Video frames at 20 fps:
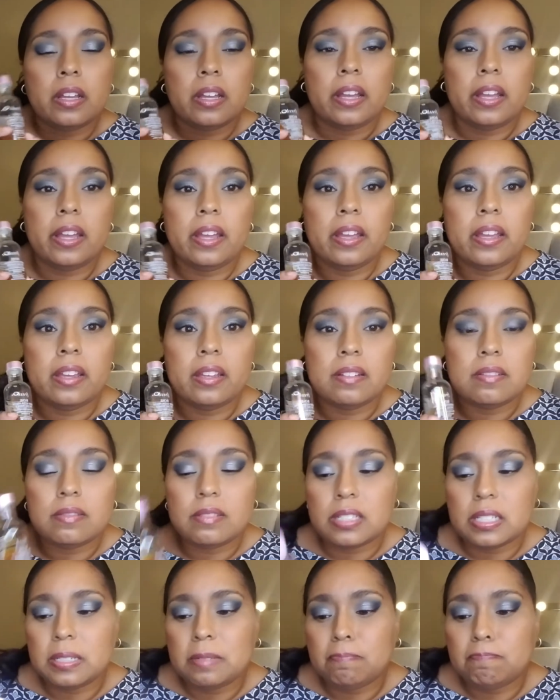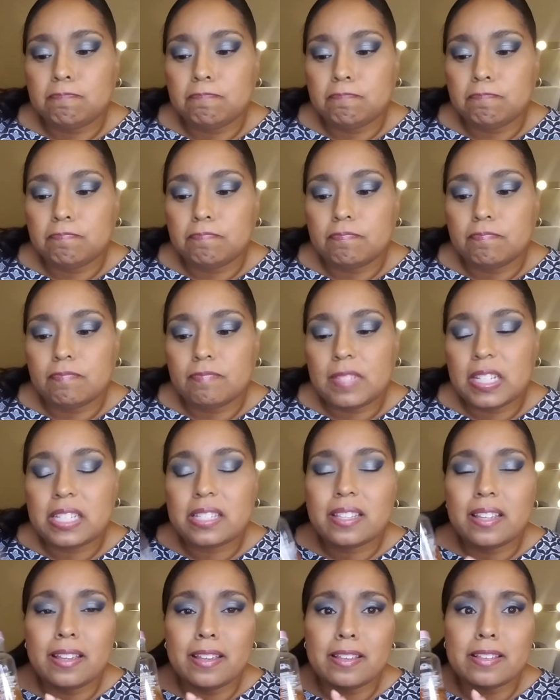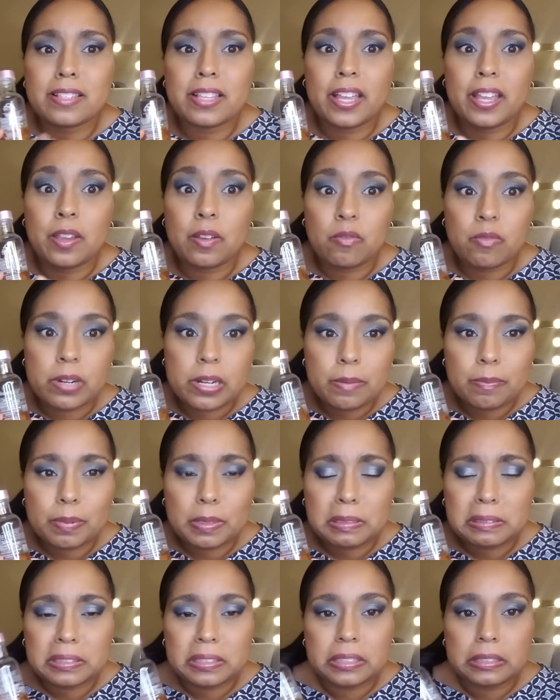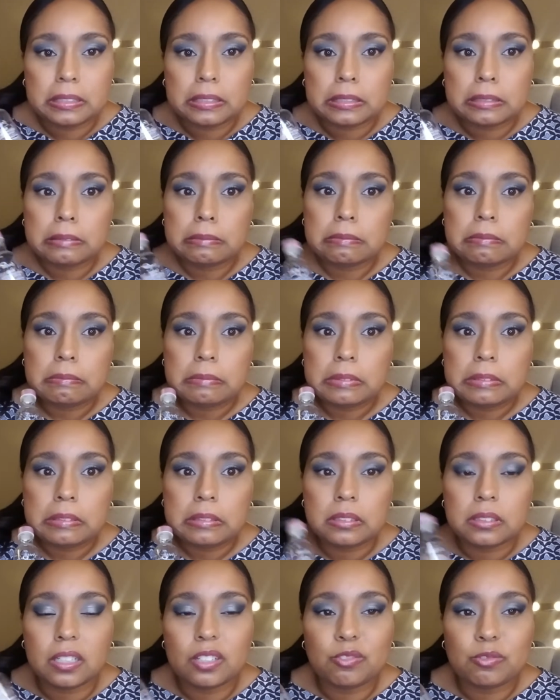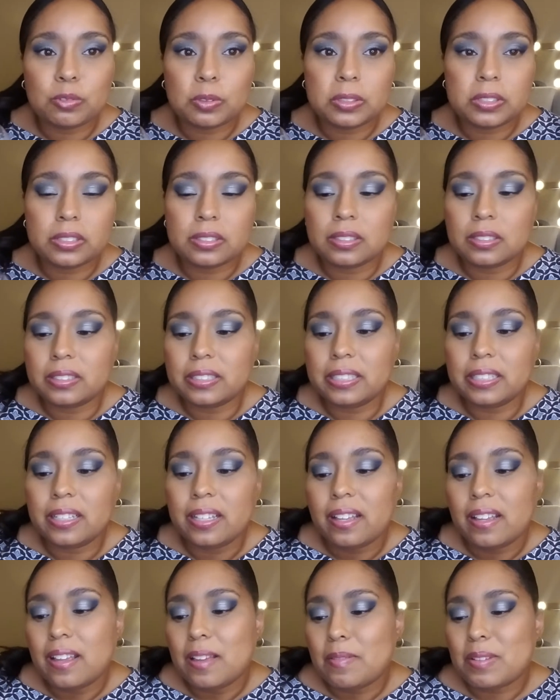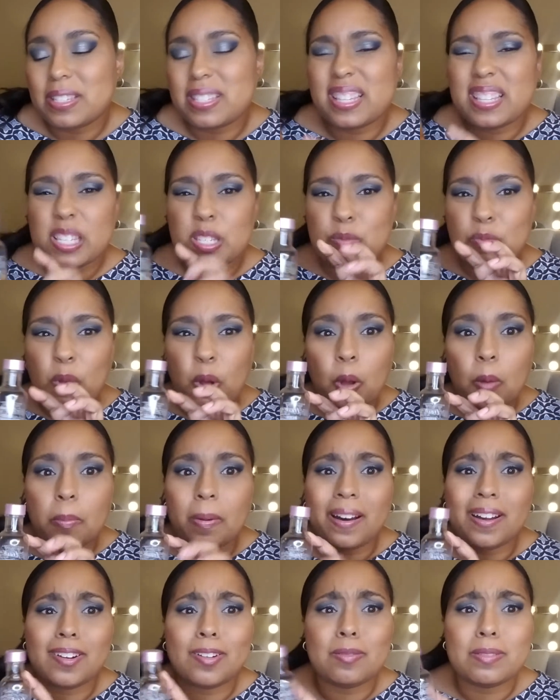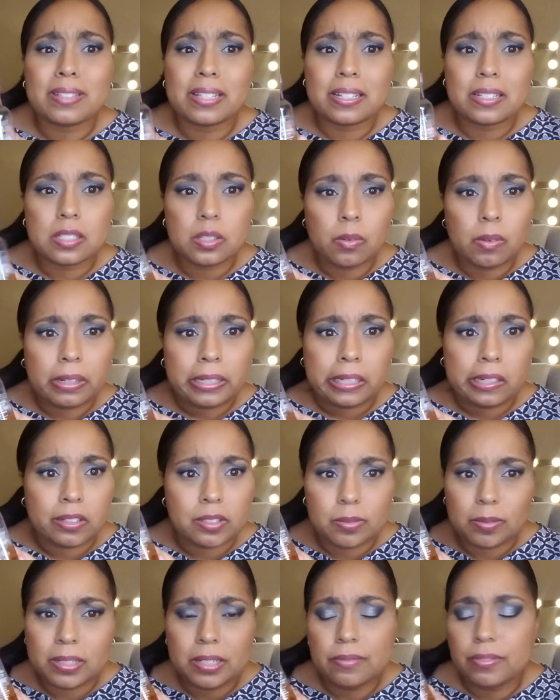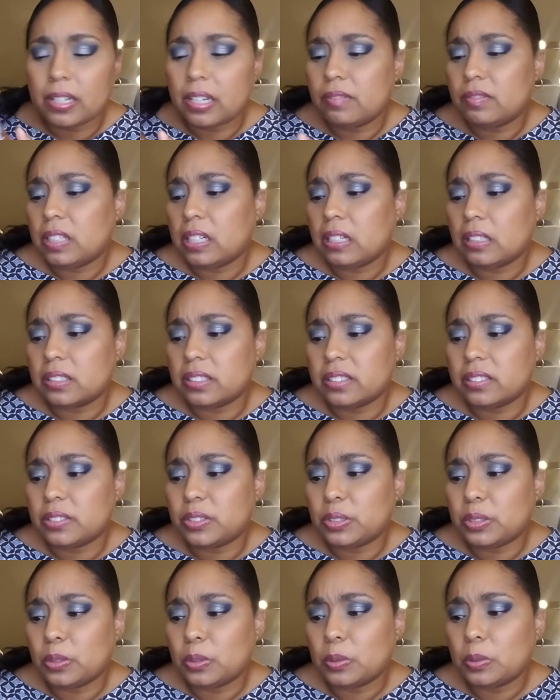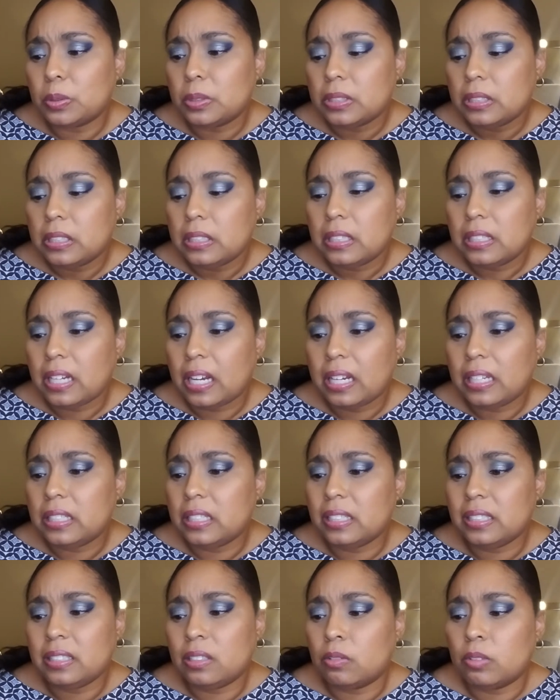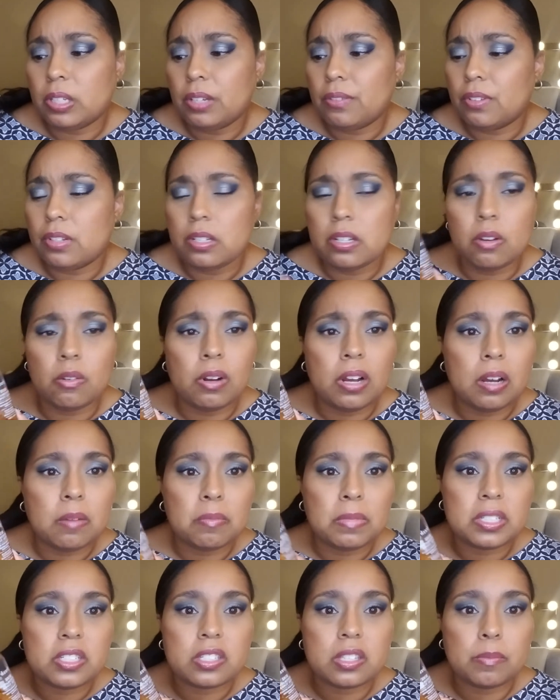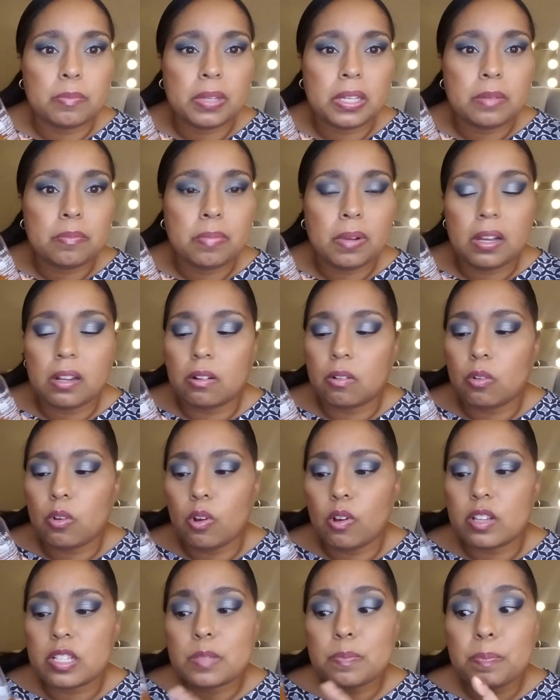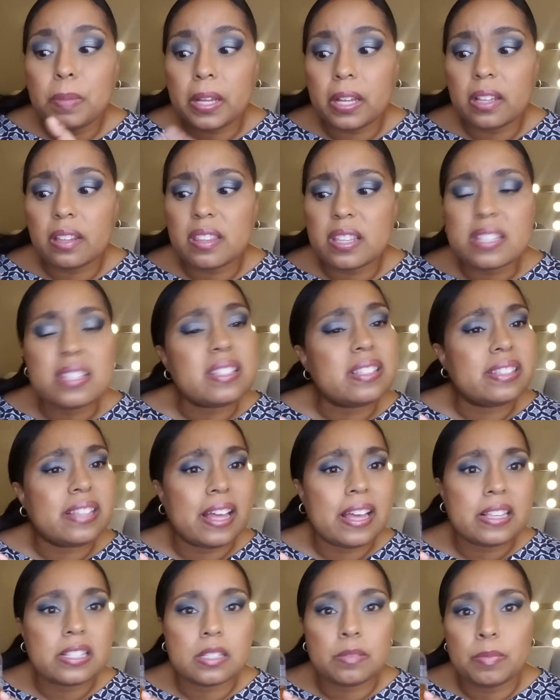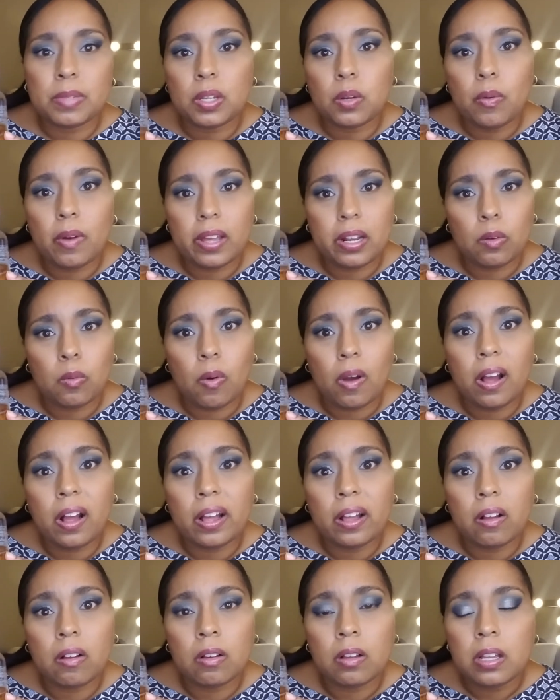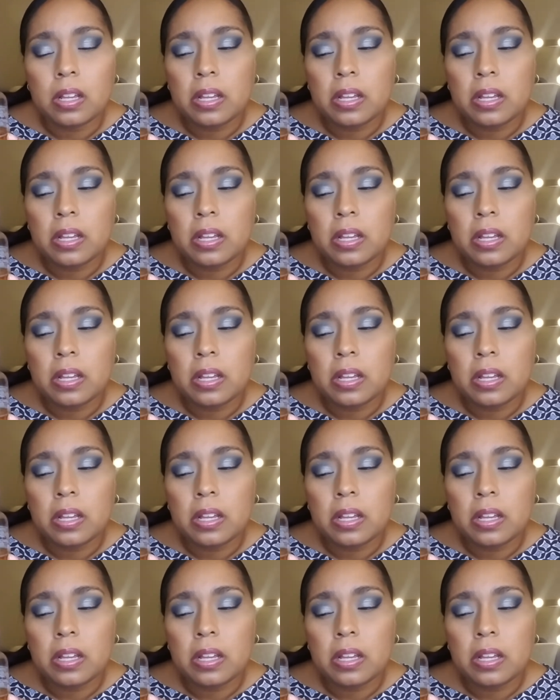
And this is a repurchase, unfortunately, because this small bottle was like $20 or $25. So I don't even know how much the big bottle costs, but this lasted me quite a while.